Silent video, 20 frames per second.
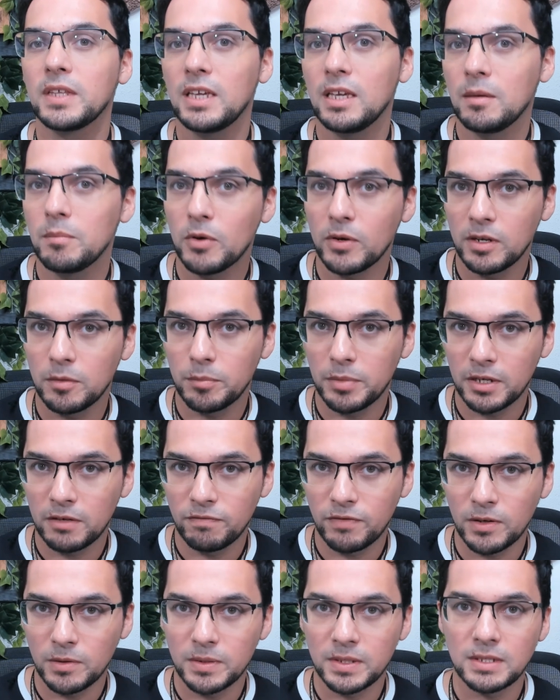or your big
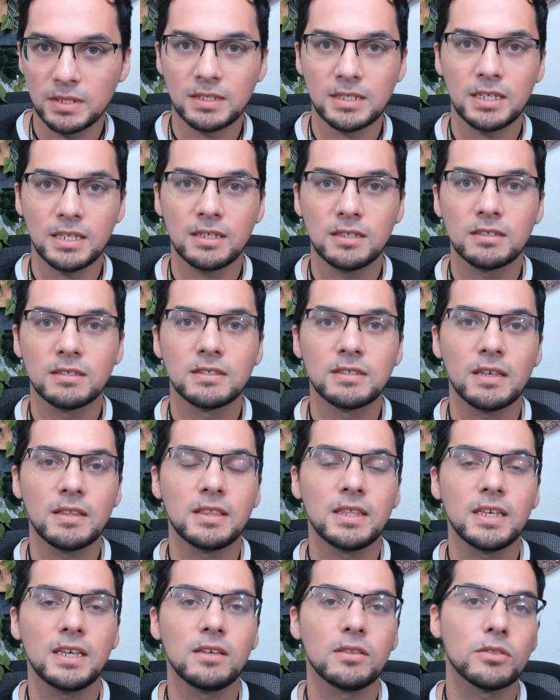focus is
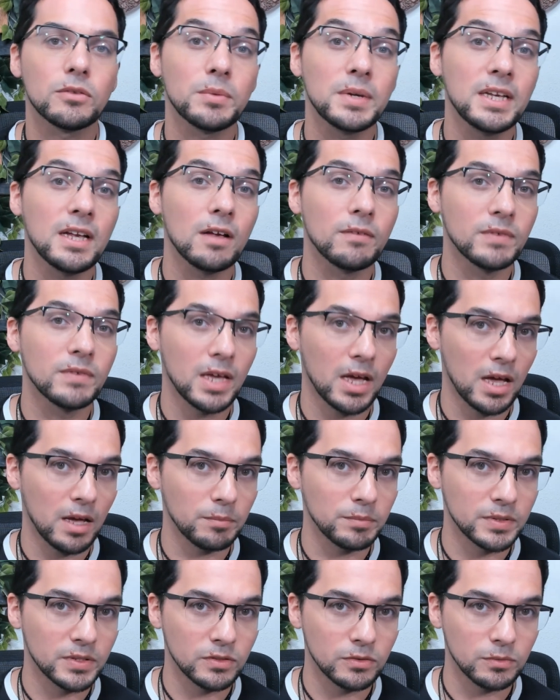the Three of
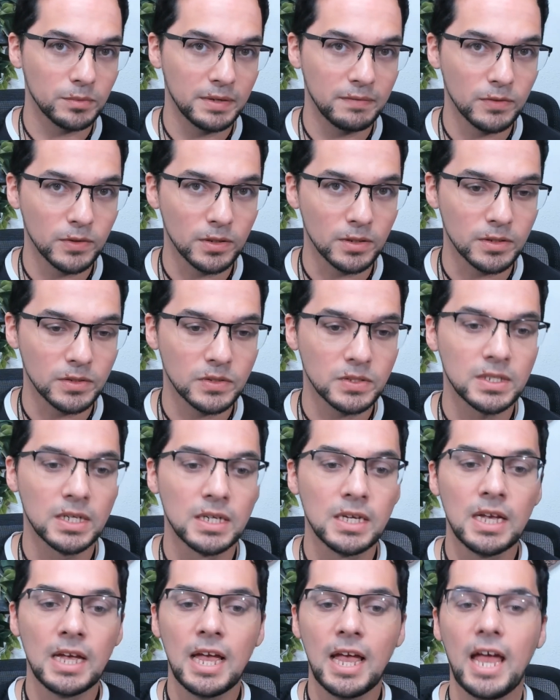Cups reversed.
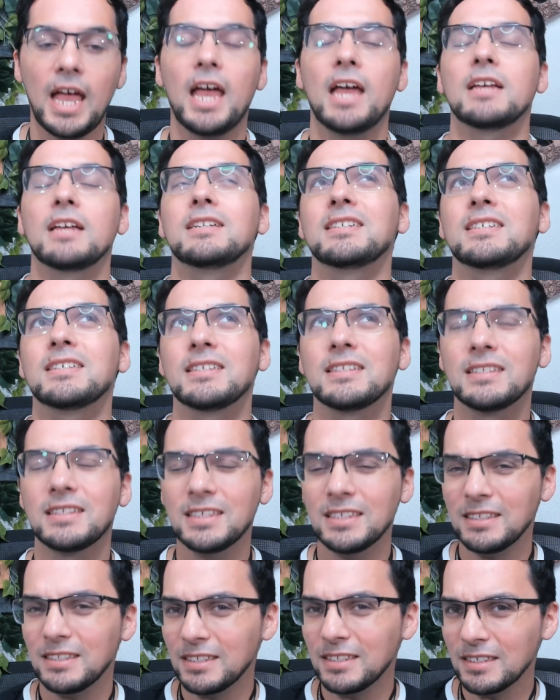And
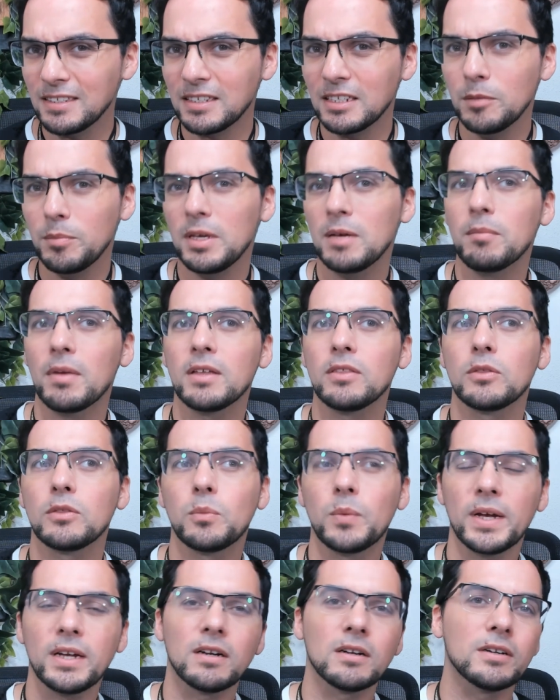this is going to be a month
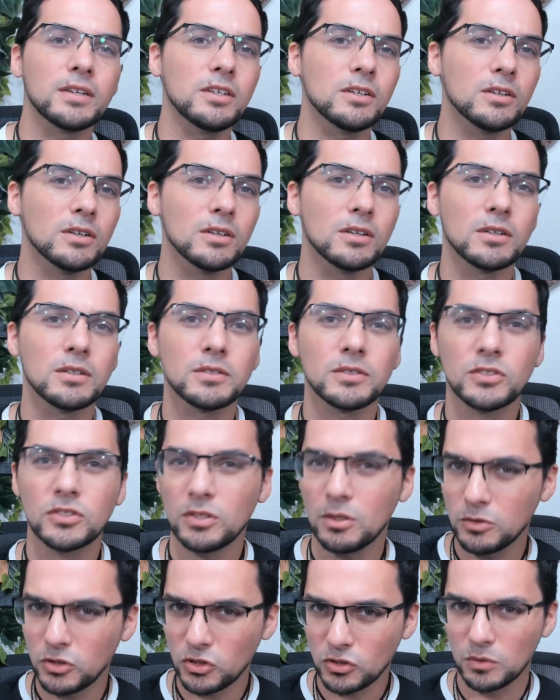where your
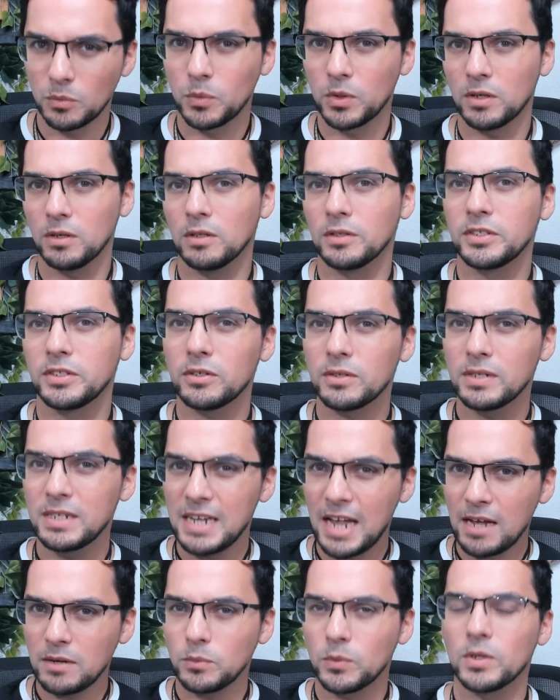social world, your
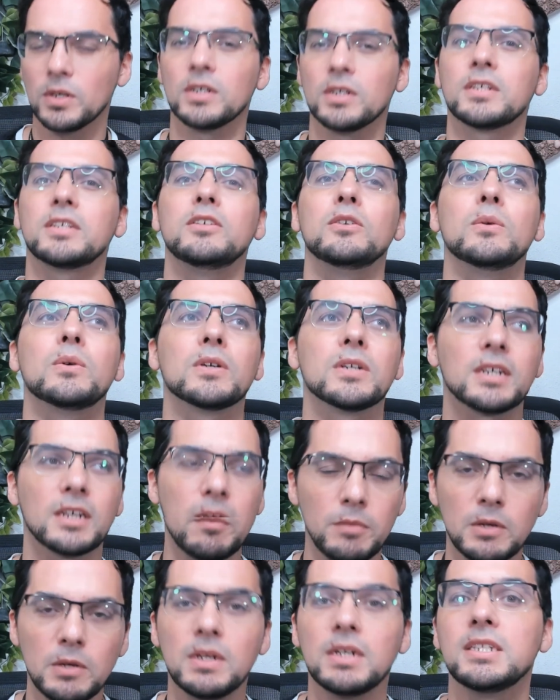network, your
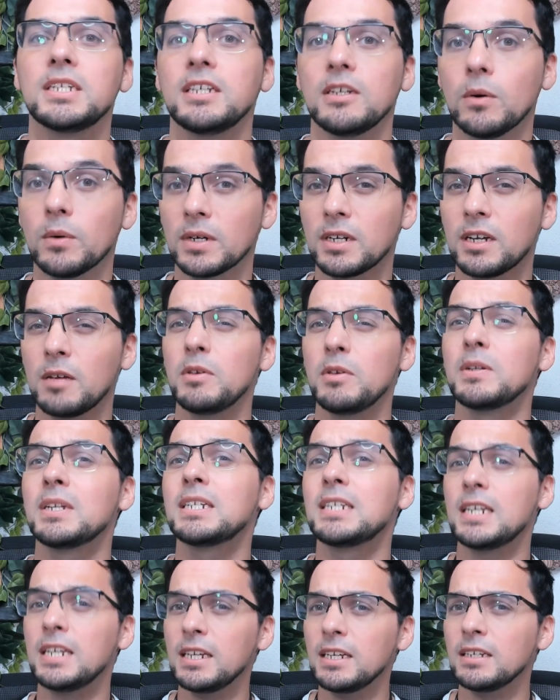community or
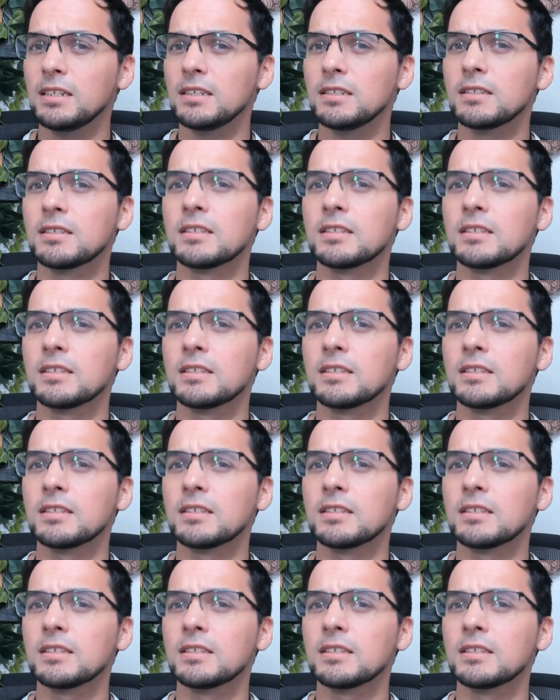communities